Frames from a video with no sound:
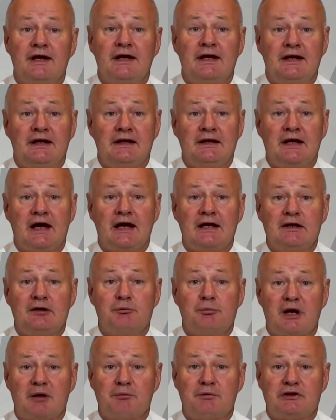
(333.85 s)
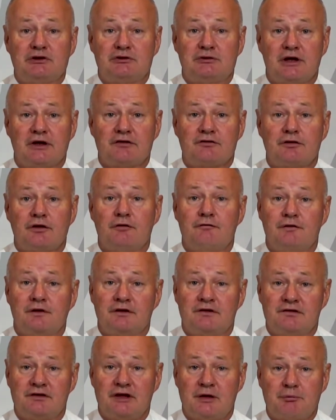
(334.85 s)
in gaining public trust for
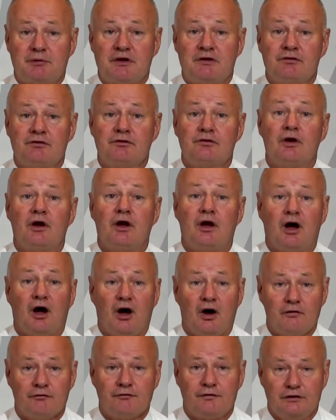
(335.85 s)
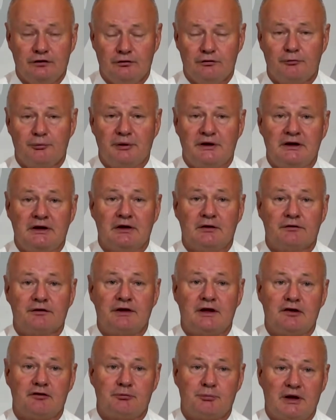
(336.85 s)
acceptance of the European Health
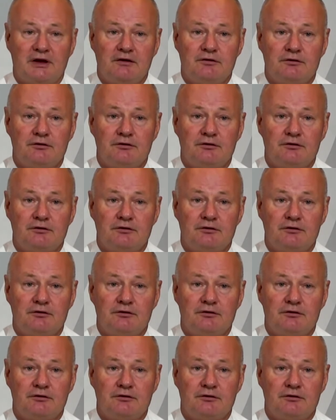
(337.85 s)
Dataspace.